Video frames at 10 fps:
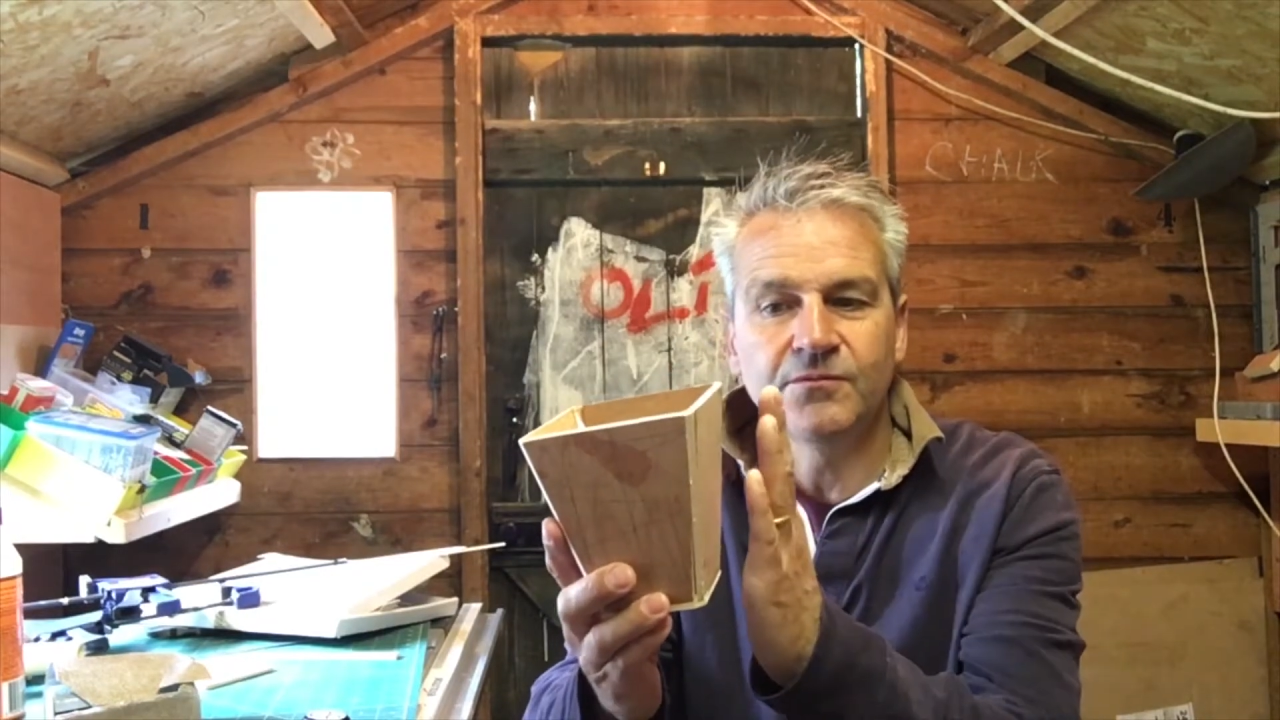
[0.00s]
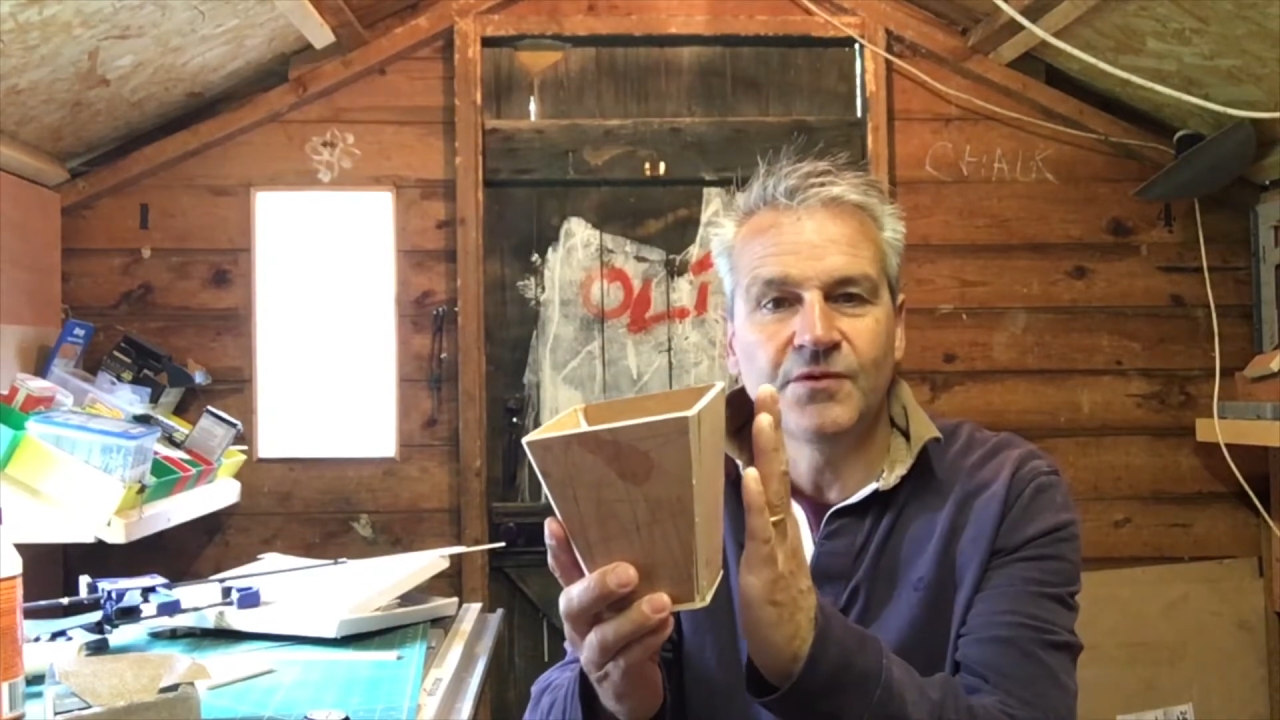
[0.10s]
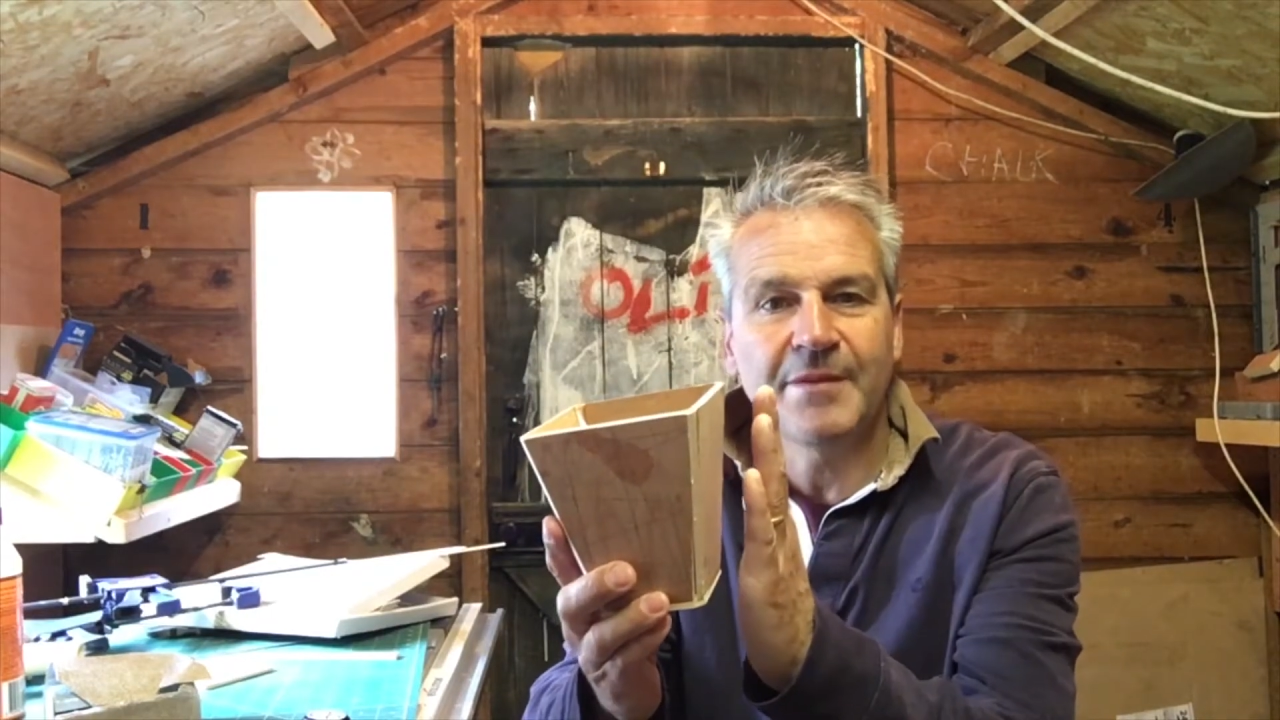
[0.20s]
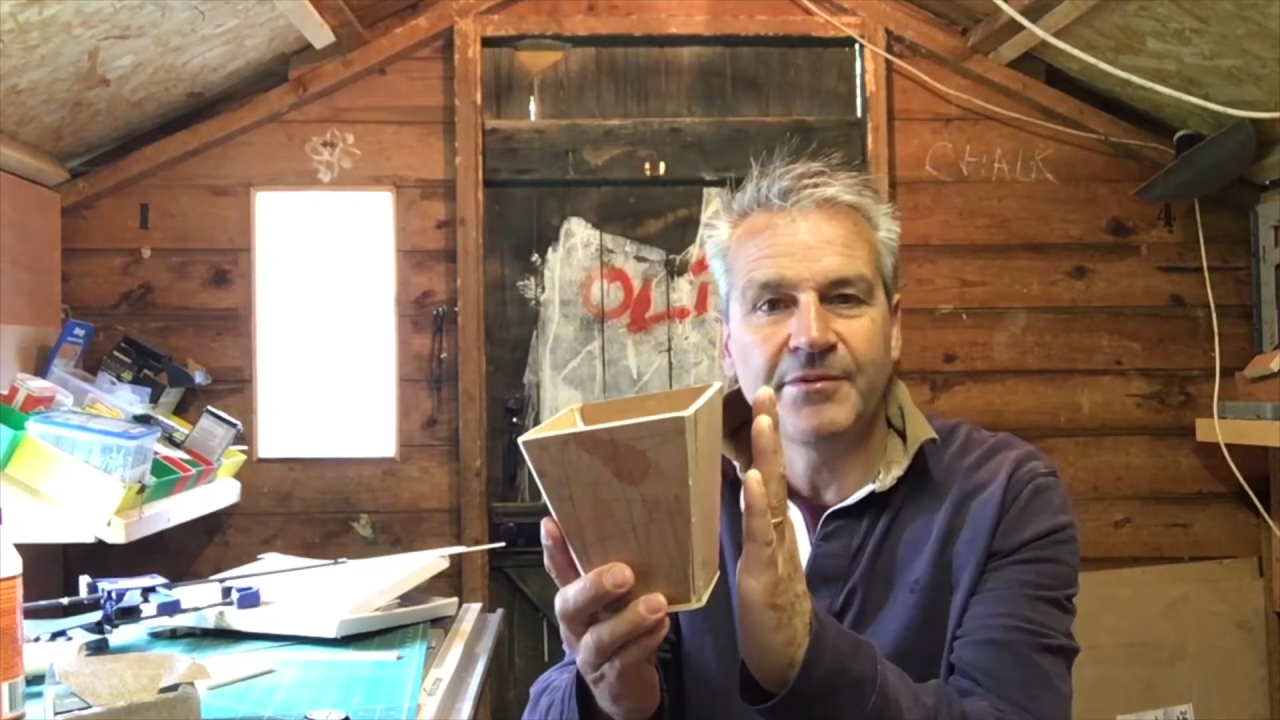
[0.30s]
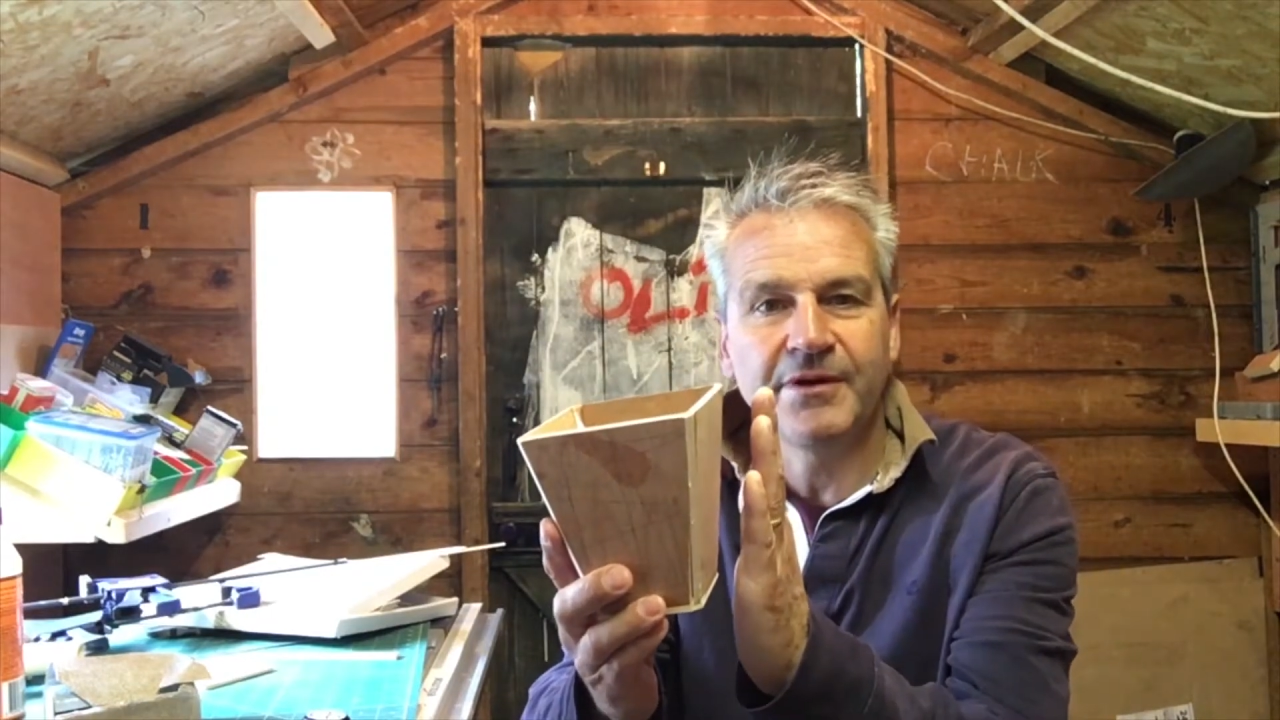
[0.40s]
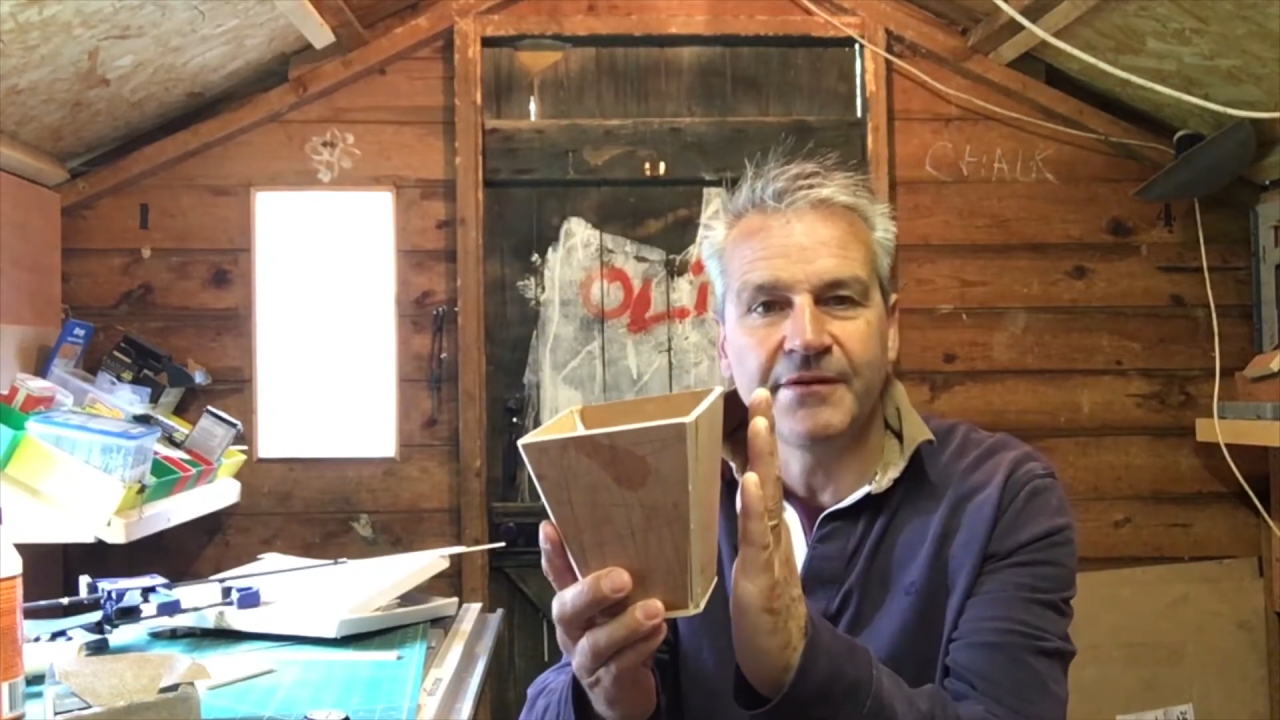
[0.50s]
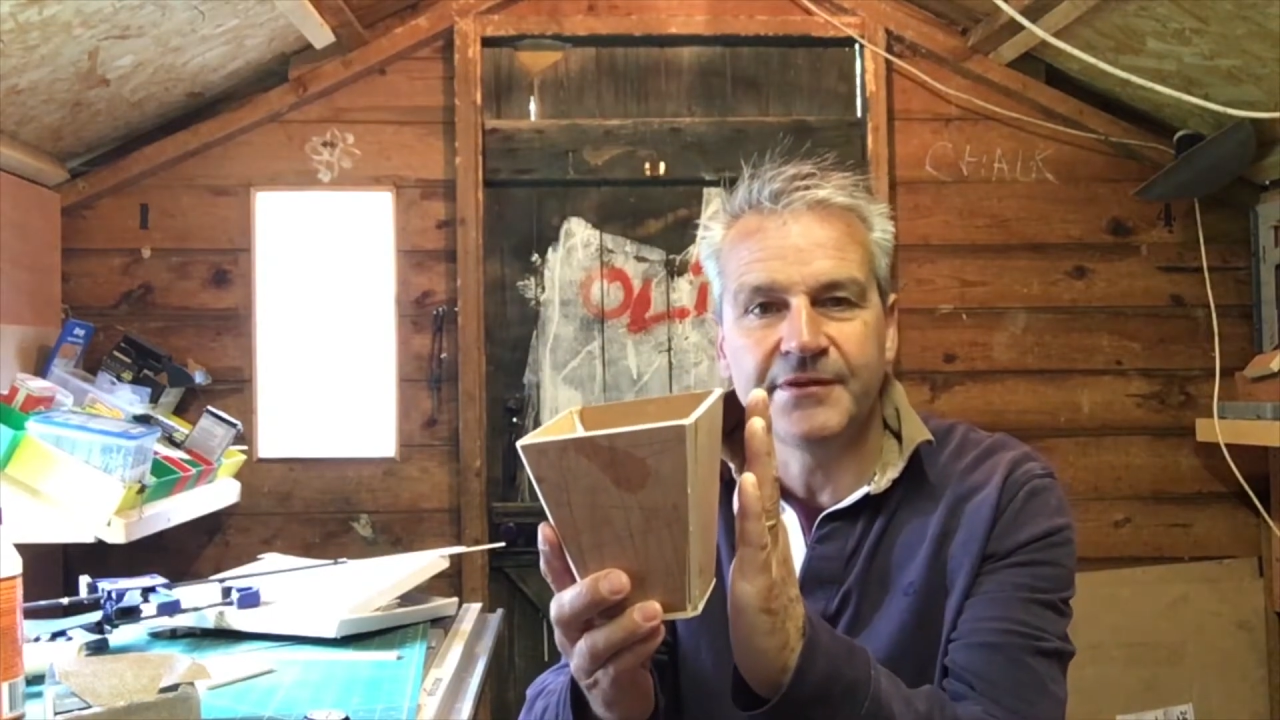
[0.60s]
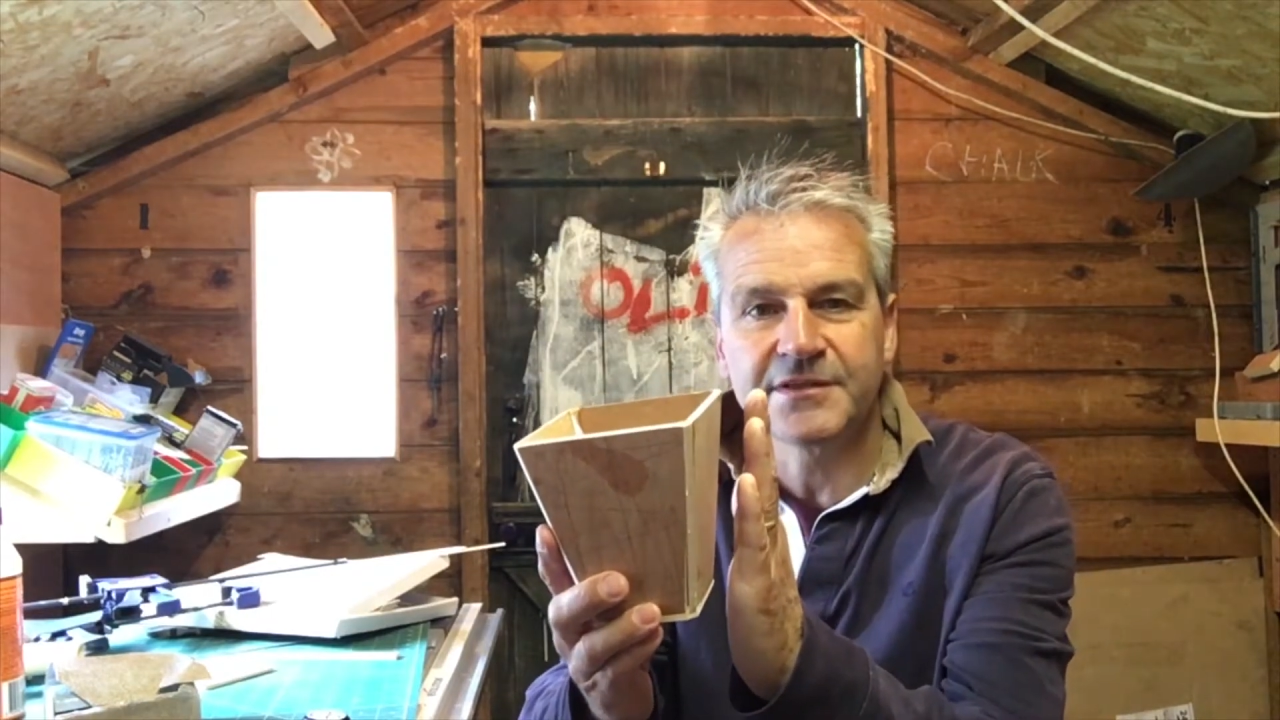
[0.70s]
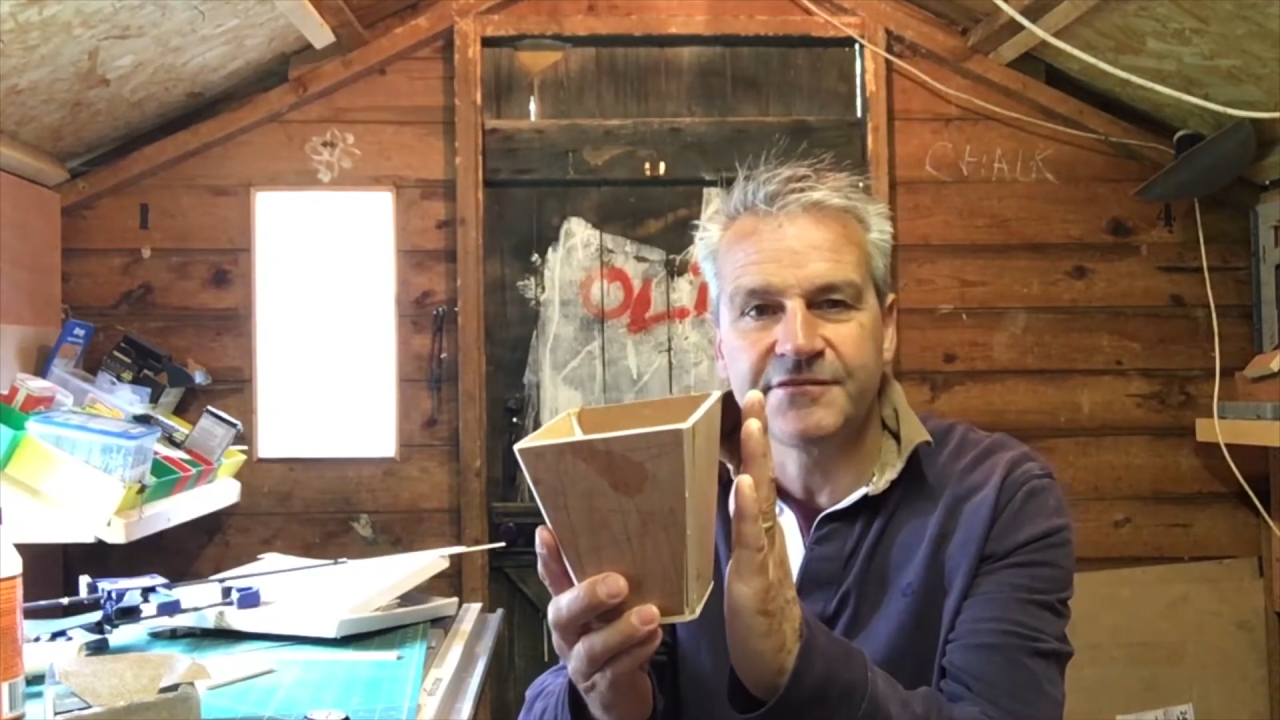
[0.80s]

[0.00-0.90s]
wrap around this